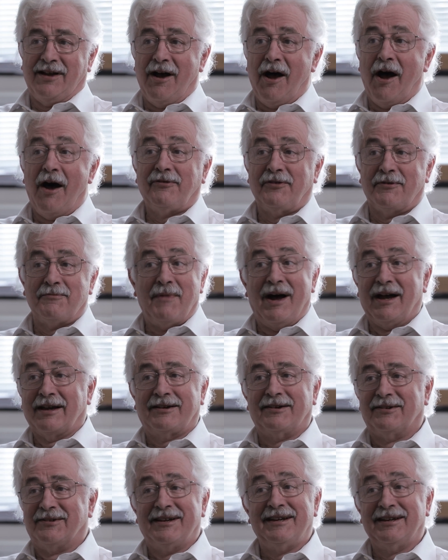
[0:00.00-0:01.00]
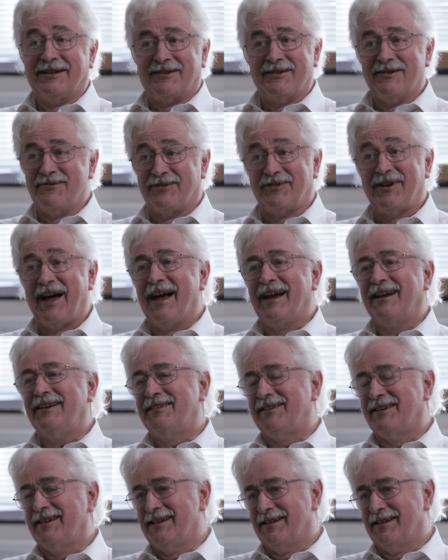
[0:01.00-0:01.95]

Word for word: half of my career, in fact.